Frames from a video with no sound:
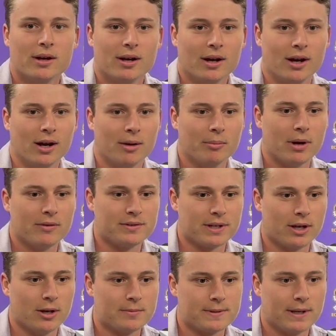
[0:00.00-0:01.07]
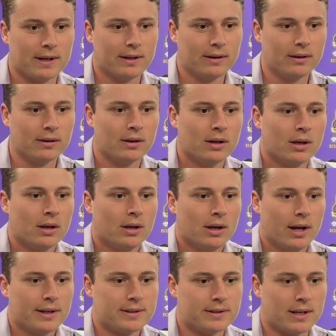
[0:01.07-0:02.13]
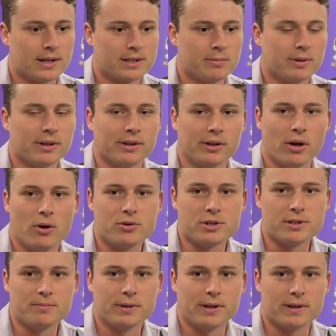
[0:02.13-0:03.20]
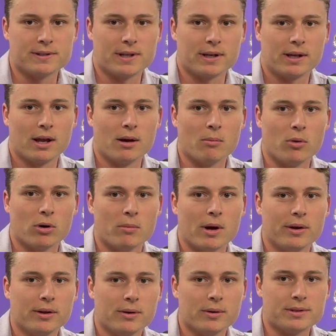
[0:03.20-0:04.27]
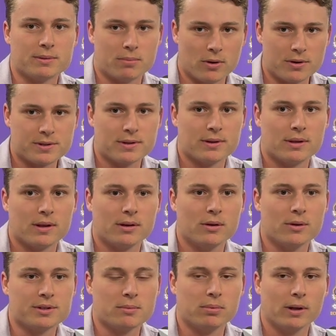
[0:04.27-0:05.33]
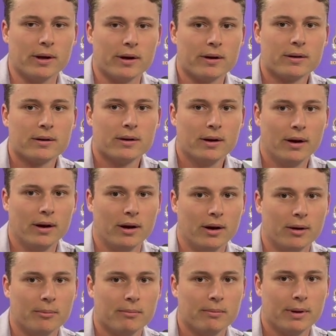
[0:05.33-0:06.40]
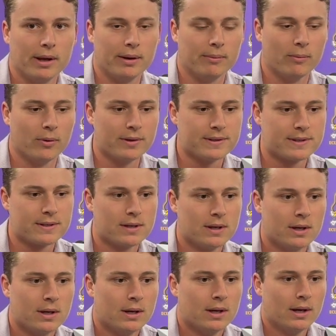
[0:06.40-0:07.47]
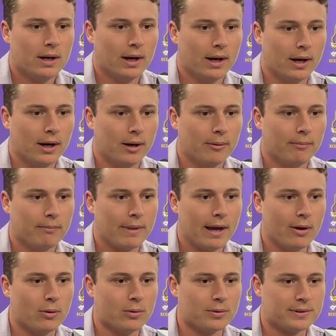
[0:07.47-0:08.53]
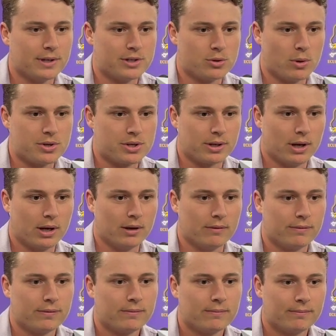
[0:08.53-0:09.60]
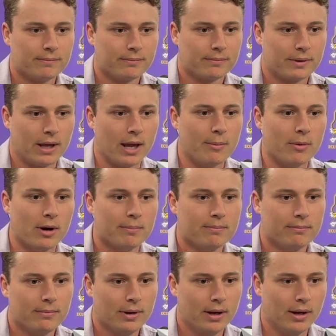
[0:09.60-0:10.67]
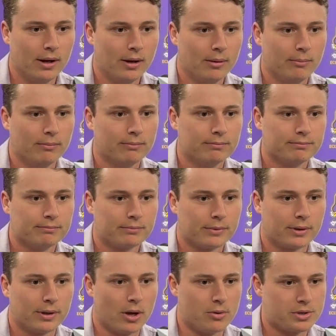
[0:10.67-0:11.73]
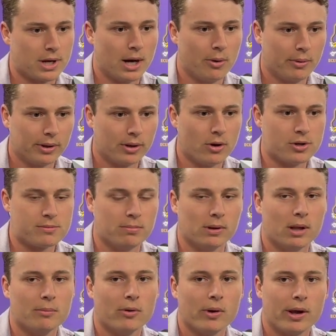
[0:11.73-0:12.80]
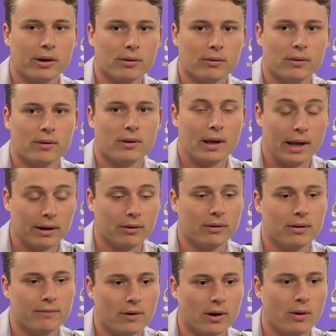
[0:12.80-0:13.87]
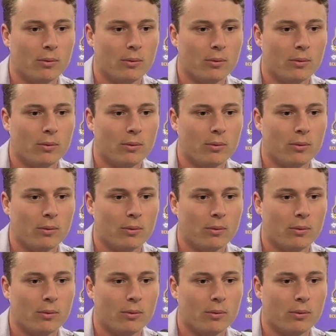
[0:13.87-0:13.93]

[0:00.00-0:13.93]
obviously helps that. And it's a testament to the coaches because they care more about you as a person than they do as a player. And once that whole situation kind of came up, Coach Godwin and Coach Palumbo handled it very